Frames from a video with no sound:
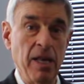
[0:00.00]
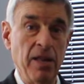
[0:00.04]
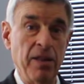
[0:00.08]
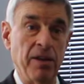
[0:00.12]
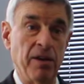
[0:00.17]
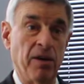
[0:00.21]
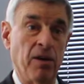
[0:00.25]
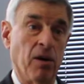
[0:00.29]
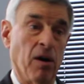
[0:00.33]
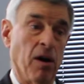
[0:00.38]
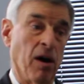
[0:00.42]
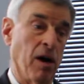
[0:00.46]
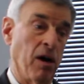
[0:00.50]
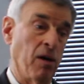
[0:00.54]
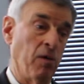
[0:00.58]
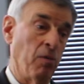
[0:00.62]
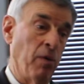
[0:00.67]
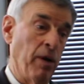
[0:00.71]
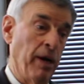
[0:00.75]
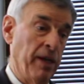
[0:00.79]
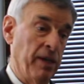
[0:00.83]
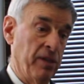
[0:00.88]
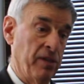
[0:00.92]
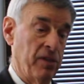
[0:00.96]
There are
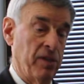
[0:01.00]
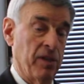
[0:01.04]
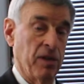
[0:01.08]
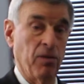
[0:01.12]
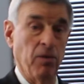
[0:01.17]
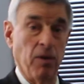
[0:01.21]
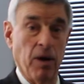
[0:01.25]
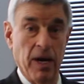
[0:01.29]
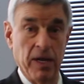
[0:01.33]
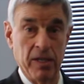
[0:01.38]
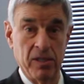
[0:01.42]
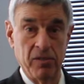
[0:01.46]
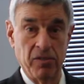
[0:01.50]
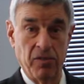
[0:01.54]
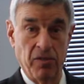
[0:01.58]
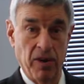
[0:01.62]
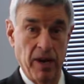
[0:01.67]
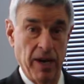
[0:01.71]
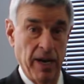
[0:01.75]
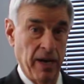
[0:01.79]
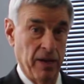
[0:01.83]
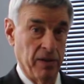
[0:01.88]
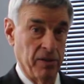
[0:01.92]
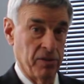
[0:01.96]
ways to
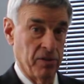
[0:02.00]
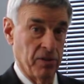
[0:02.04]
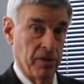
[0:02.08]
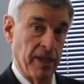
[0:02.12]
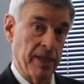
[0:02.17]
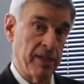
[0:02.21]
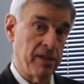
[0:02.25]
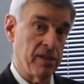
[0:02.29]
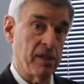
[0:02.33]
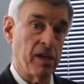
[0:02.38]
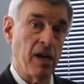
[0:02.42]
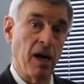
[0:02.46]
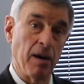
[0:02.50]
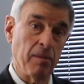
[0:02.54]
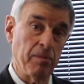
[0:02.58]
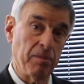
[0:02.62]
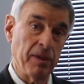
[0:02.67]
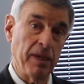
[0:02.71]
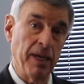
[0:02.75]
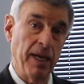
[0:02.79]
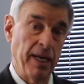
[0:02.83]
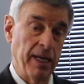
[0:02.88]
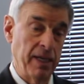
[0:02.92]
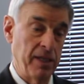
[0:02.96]
cross-file, so that's a
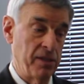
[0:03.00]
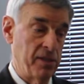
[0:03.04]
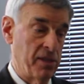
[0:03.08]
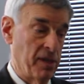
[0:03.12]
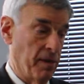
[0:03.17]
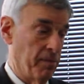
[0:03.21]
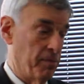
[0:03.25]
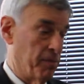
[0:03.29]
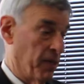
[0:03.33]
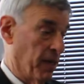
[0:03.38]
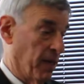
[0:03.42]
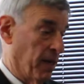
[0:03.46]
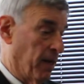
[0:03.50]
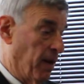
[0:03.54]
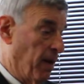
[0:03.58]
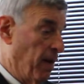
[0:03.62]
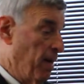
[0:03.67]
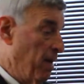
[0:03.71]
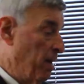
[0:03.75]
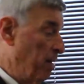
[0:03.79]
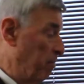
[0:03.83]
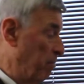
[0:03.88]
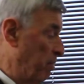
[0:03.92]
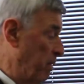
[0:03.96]
complicated subject,
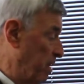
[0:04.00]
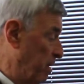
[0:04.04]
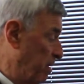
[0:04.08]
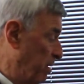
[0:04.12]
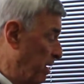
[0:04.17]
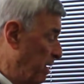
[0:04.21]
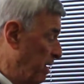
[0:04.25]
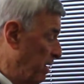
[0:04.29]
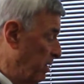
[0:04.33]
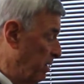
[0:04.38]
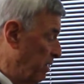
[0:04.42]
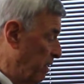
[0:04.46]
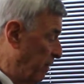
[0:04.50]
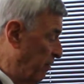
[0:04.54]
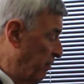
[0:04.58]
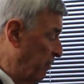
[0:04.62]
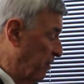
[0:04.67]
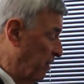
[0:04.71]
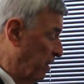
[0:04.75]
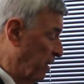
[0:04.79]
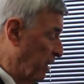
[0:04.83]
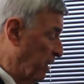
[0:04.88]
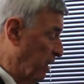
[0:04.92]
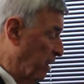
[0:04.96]
but If
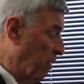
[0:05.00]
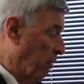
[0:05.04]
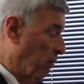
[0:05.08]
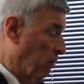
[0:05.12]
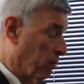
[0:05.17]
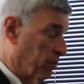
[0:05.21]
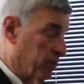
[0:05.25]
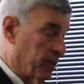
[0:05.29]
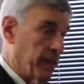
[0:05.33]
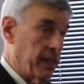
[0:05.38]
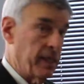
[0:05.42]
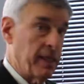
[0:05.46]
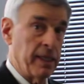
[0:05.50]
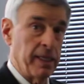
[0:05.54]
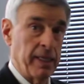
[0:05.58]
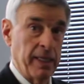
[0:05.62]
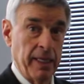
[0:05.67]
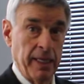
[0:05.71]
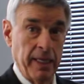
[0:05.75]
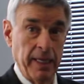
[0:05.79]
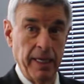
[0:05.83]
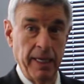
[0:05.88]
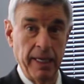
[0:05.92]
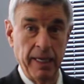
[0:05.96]
you're going to go only to
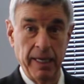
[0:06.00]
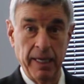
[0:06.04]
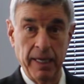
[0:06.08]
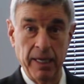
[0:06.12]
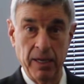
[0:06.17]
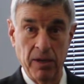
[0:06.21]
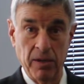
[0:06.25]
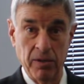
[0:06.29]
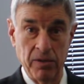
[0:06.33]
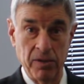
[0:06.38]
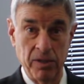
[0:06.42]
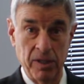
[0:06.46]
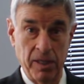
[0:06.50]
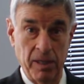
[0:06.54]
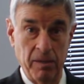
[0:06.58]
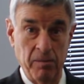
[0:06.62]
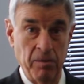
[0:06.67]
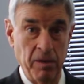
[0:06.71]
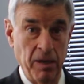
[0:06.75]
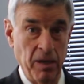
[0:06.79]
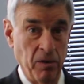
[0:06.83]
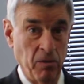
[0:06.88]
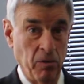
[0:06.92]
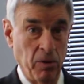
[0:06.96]
the EEOC,
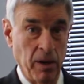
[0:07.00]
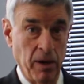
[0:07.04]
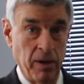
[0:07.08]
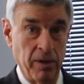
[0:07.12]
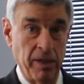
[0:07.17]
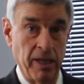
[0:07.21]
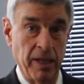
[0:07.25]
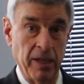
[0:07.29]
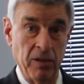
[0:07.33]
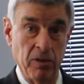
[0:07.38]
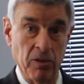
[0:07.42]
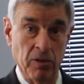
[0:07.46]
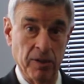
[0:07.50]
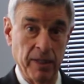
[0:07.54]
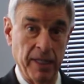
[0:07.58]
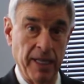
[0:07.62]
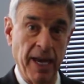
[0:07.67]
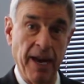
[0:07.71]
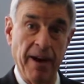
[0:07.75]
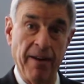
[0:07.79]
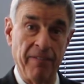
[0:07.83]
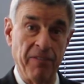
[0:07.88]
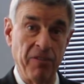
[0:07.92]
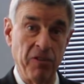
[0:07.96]
be aware that you only
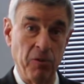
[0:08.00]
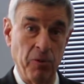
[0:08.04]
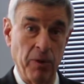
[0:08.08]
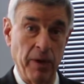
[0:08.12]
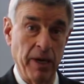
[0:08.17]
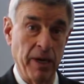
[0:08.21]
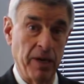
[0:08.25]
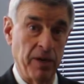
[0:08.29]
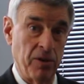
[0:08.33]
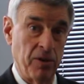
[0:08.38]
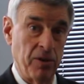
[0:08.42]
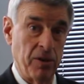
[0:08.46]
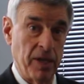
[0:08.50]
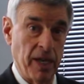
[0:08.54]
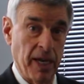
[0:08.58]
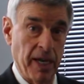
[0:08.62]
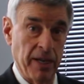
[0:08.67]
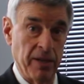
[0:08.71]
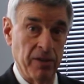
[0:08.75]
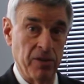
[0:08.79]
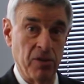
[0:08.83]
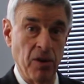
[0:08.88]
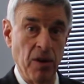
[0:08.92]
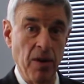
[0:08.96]
have 300
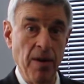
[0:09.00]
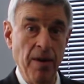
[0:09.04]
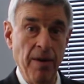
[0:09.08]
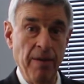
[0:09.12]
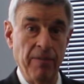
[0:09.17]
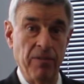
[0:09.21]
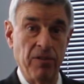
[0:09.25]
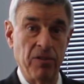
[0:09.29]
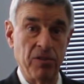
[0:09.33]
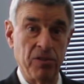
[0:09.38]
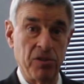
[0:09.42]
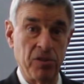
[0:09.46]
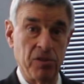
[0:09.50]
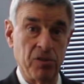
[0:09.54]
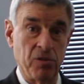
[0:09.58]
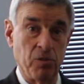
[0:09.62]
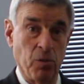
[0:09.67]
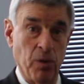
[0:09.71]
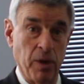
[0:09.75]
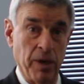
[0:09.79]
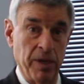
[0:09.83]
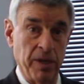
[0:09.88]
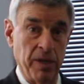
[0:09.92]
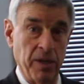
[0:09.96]
days versus
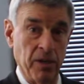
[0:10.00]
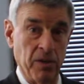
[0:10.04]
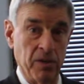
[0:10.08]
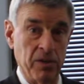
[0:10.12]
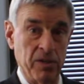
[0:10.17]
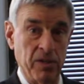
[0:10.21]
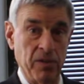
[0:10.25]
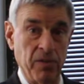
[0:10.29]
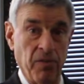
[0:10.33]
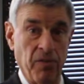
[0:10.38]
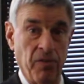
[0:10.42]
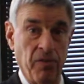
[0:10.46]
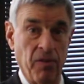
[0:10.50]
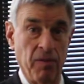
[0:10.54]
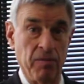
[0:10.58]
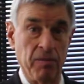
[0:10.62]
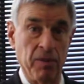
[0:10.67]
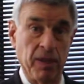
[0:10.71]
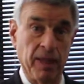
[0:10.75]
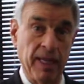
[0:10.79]
1 year from the